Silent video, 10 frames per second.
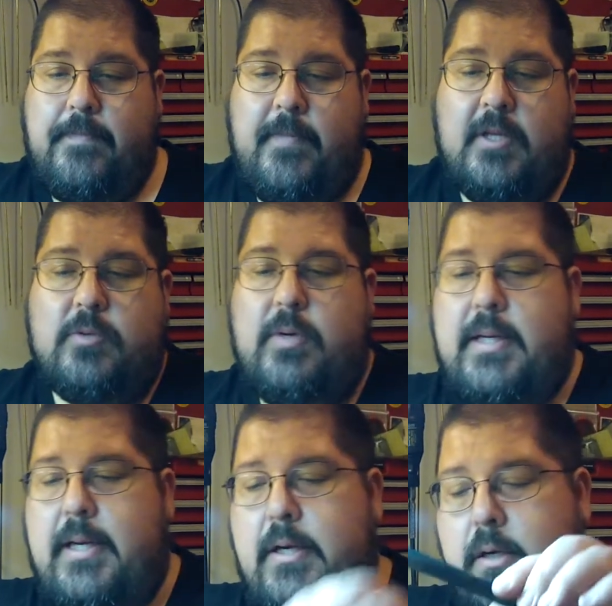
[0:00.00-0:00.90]
This one
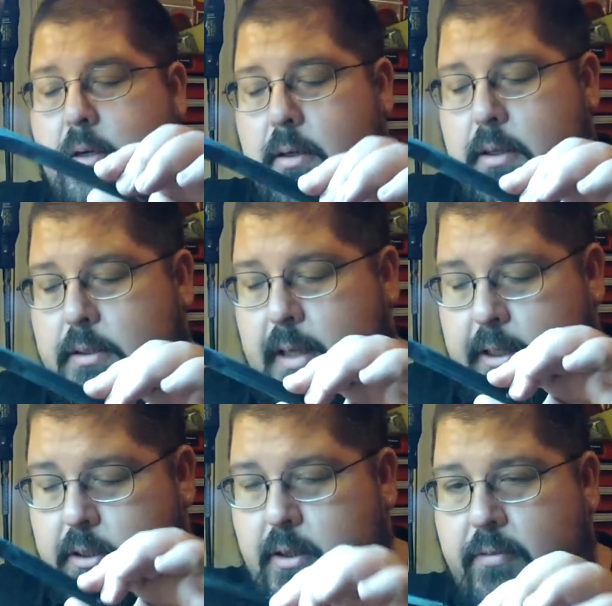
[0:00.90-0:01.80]
here is
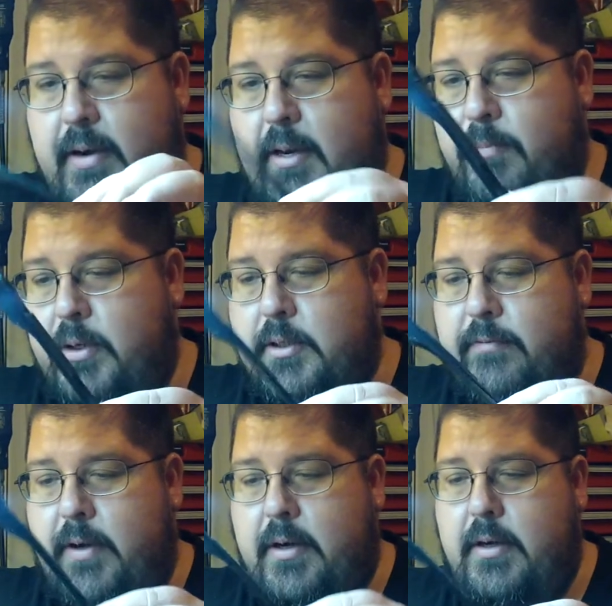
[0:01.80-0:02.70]
actually a 3D printed
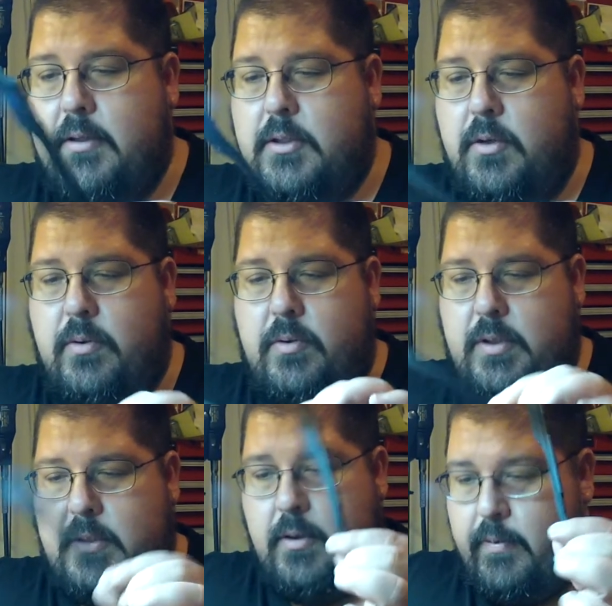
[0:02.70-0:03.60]
variant, so,
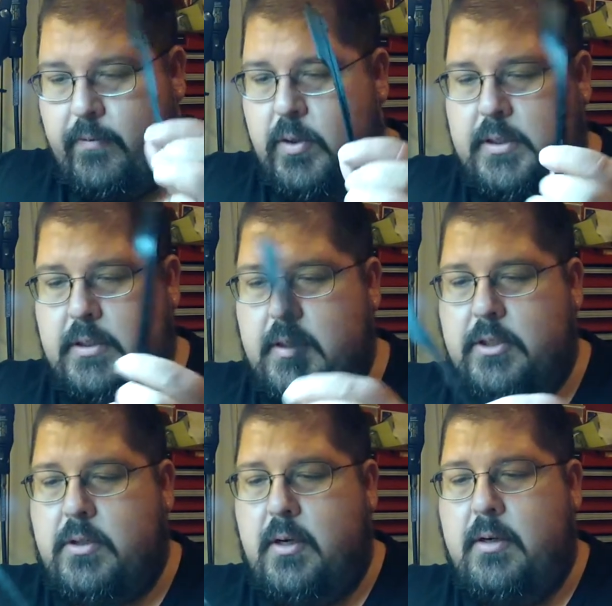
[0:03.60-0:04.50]
you know, of course it's not
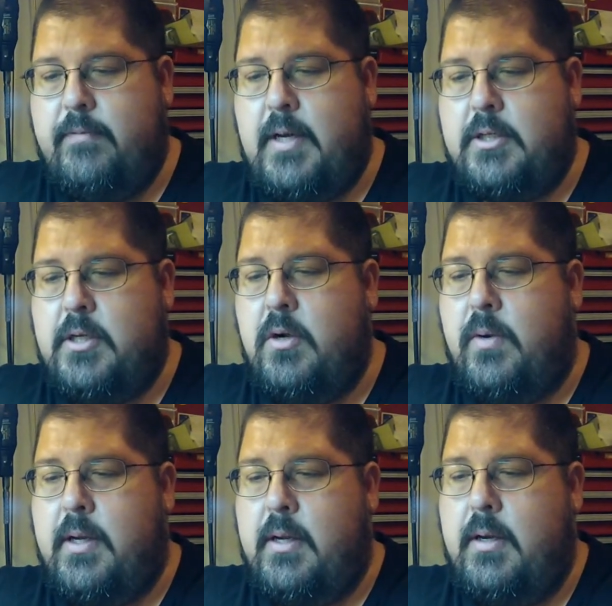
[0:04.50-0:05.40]
strong enough to actually go
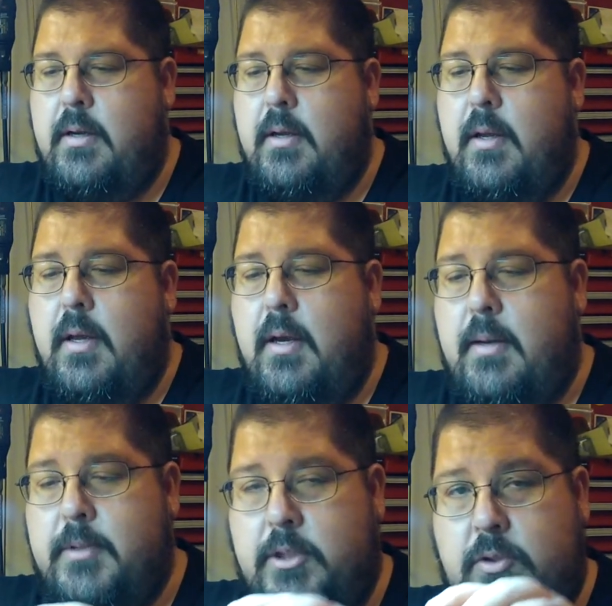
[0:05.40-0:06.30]
on a gun.
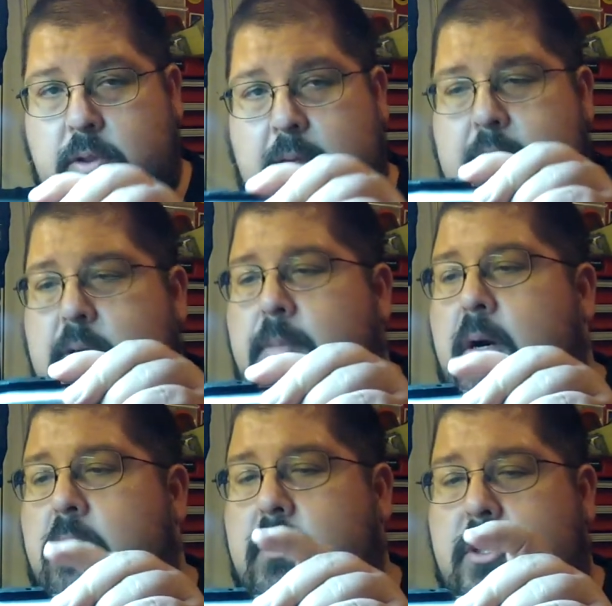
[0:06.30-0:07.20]
I'm just using it as a
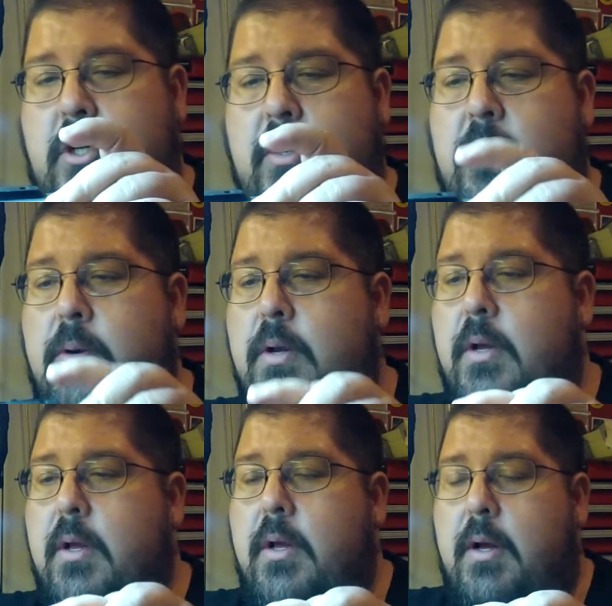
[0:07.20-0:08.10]
model to show you.
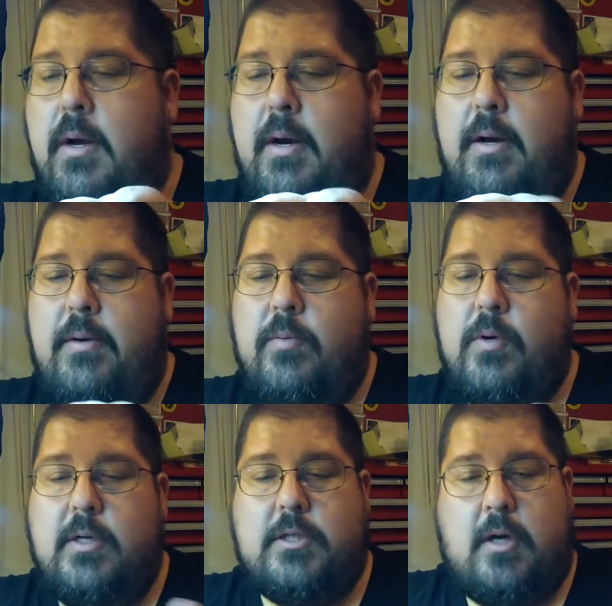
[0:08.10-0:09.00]
We're
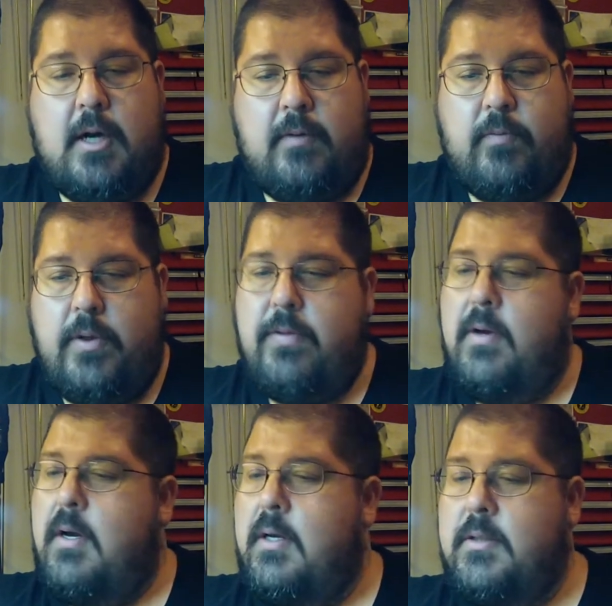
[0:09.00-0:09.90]
going to start off with
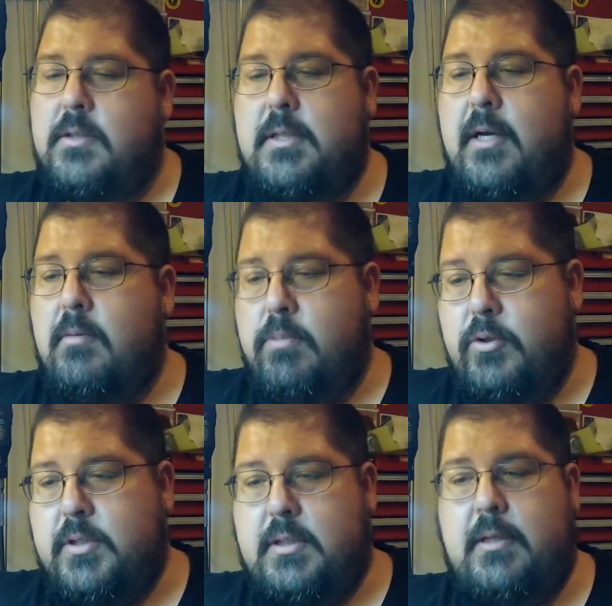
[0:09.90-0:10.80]
standard
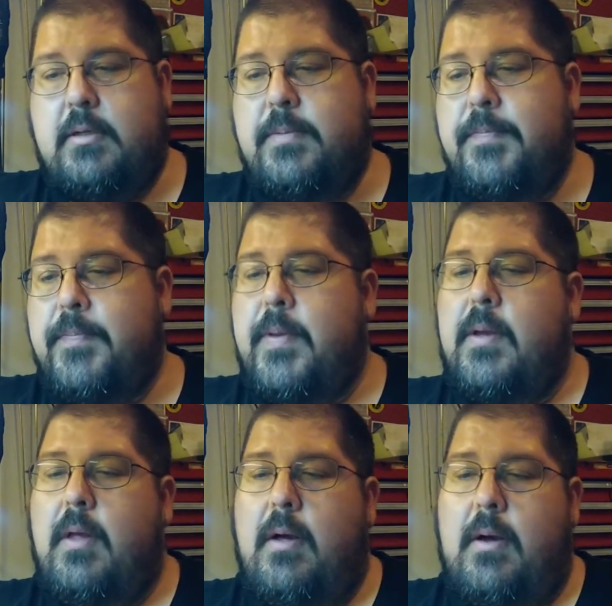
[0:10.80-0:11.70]
blued steel,
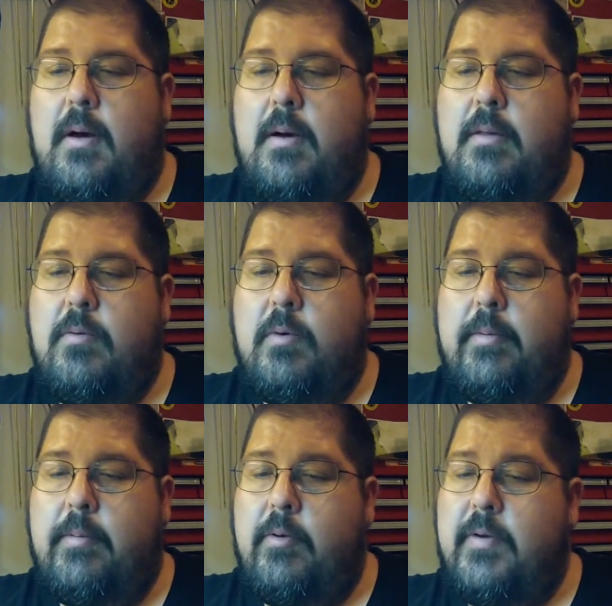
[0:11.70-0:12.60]
and then we'll
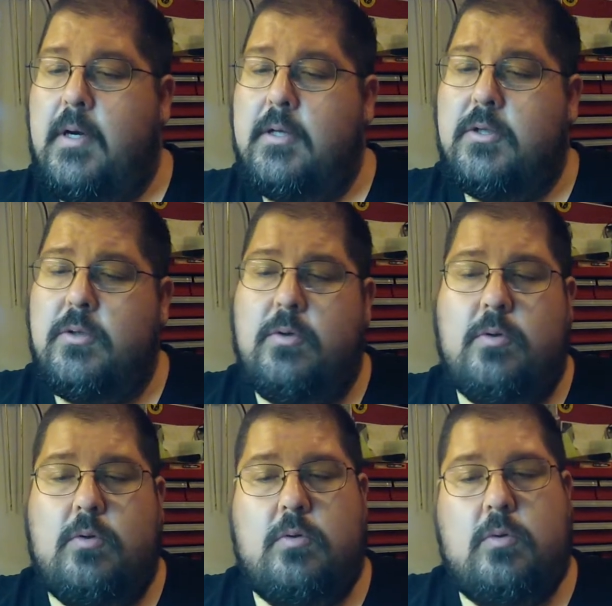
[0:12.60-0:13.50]
be moving on
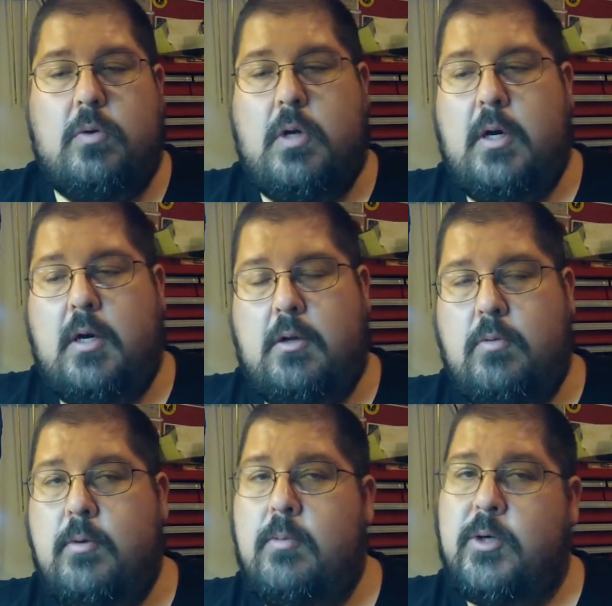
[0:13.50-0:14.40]
to
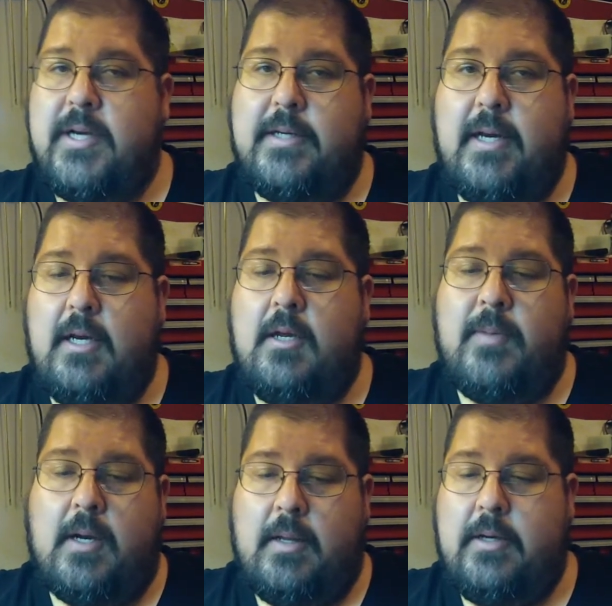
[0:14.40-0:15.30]
aluminum or titanium
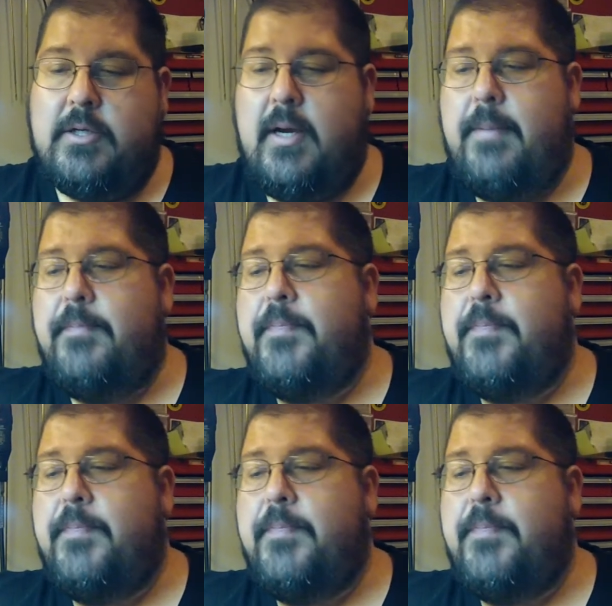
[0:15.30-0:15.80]
at a later time,